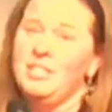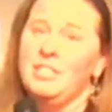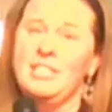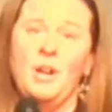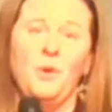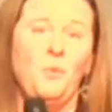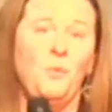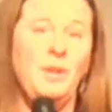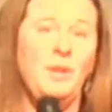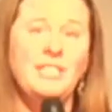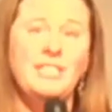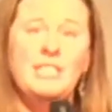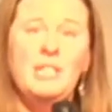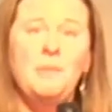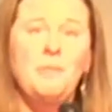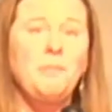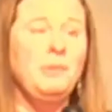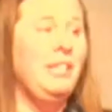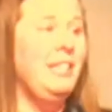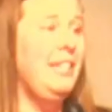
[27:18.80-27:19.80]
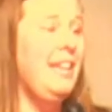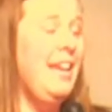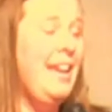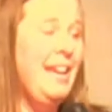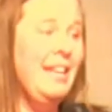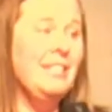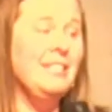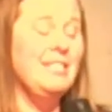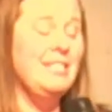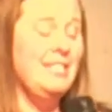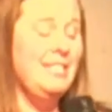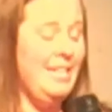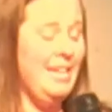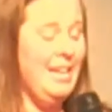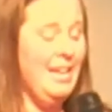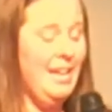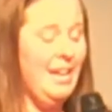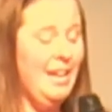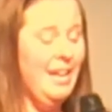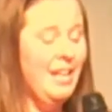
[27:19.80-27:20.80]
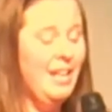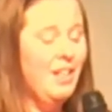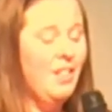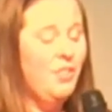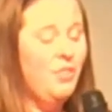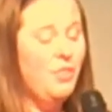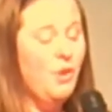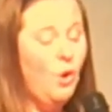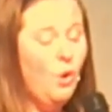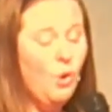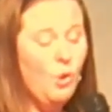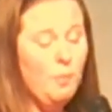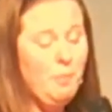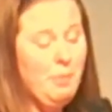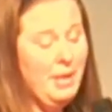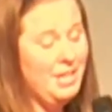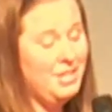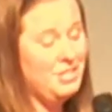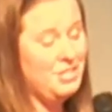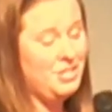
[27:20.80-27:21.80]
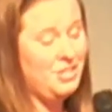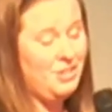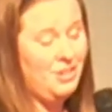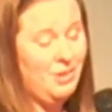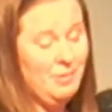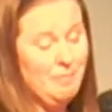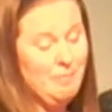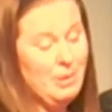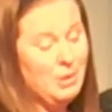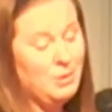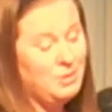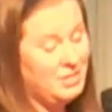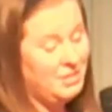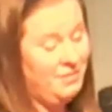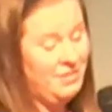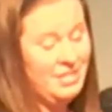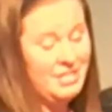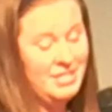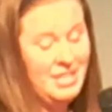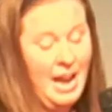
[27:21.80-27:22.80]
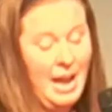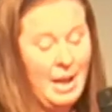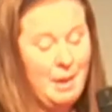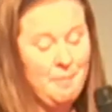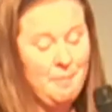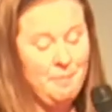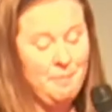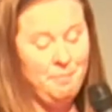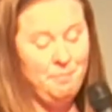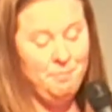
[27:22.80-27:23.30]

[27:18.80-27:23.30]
that we simply can't see the whole picture most of the time.